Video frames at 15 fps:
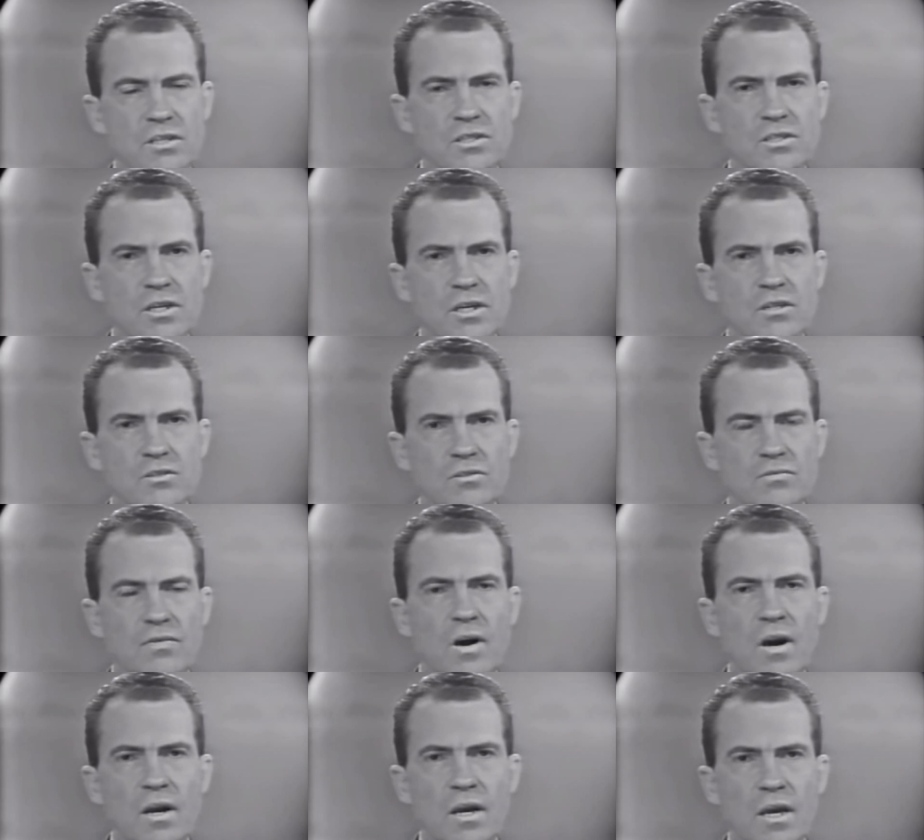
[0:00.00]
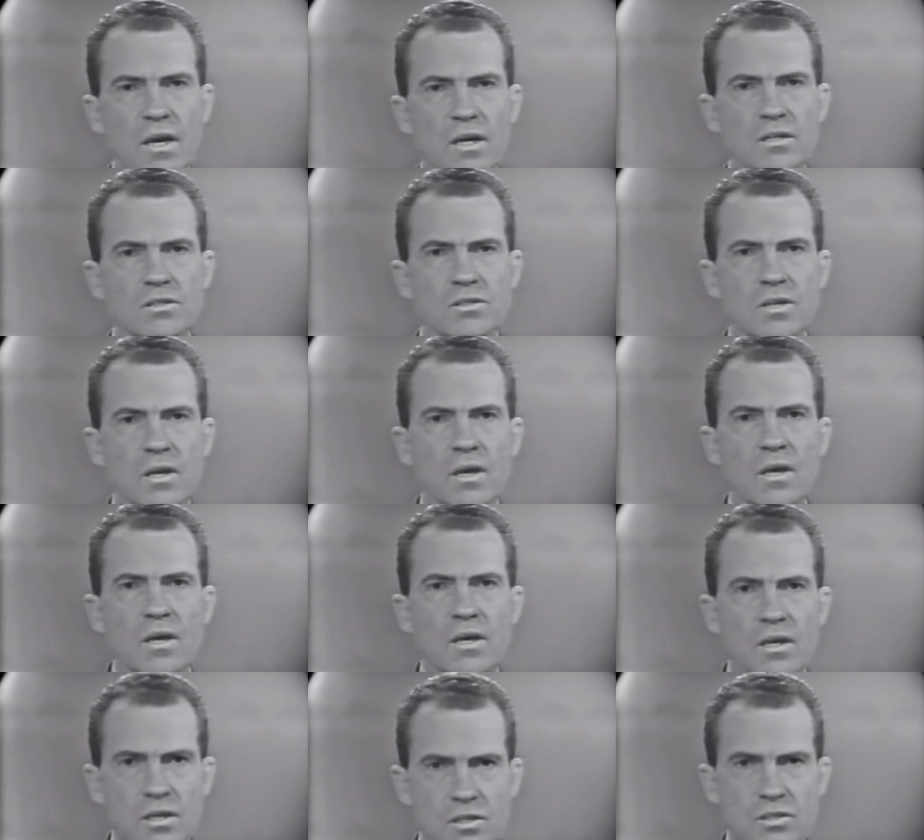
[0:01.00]
Nixon lost the debate
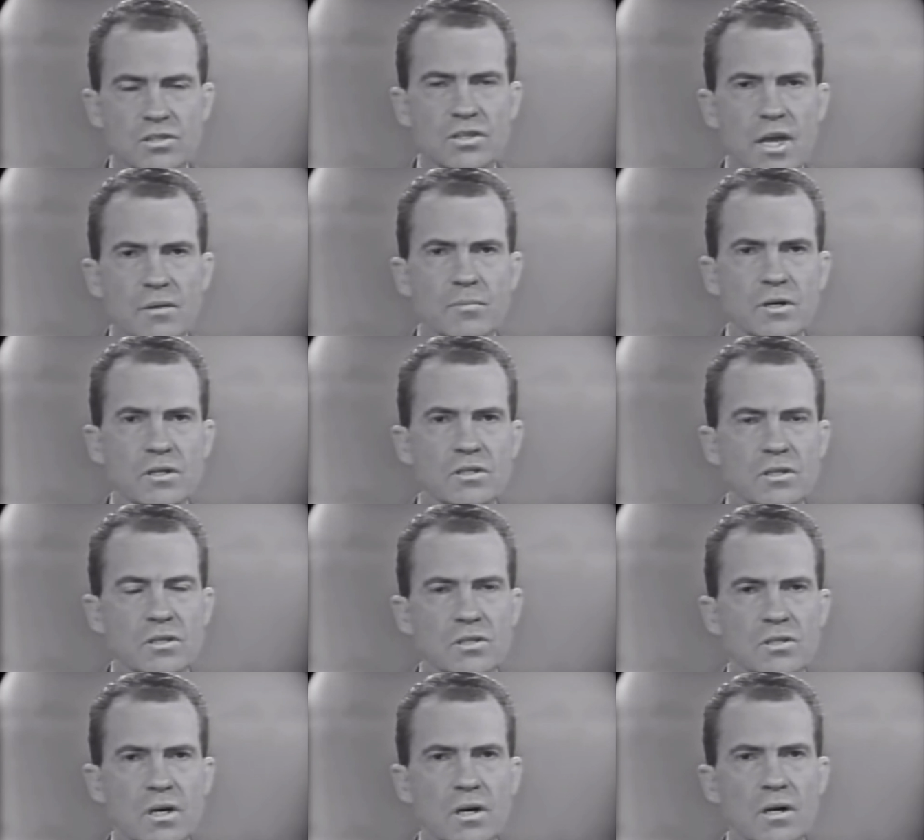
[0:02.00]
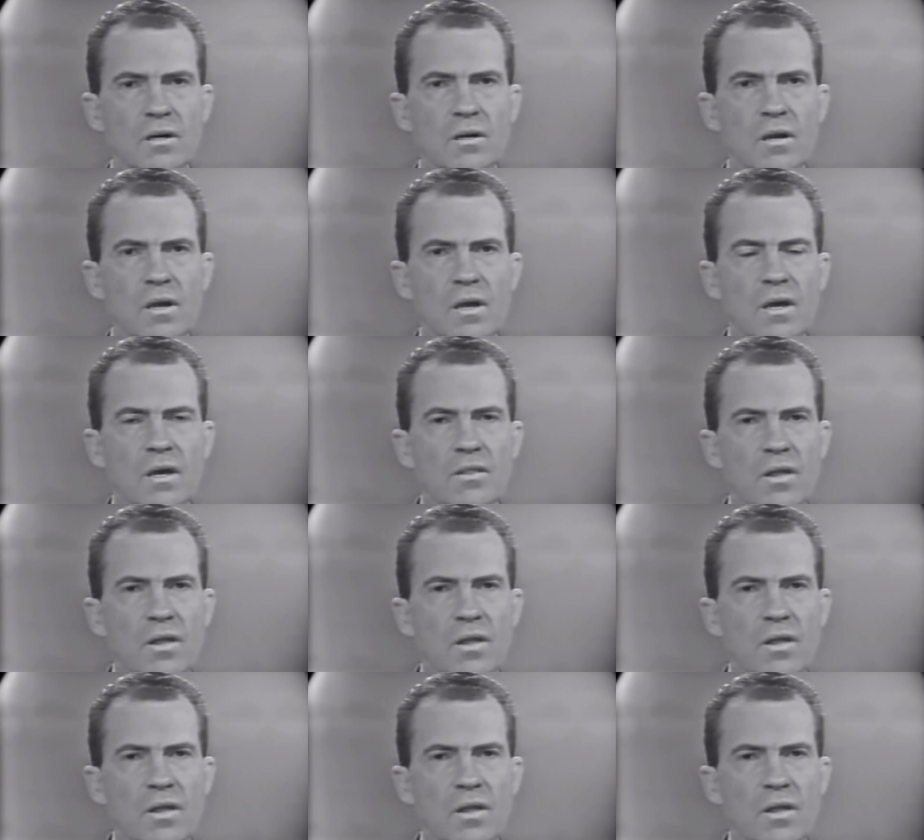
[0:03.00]
mostly because of how he looked.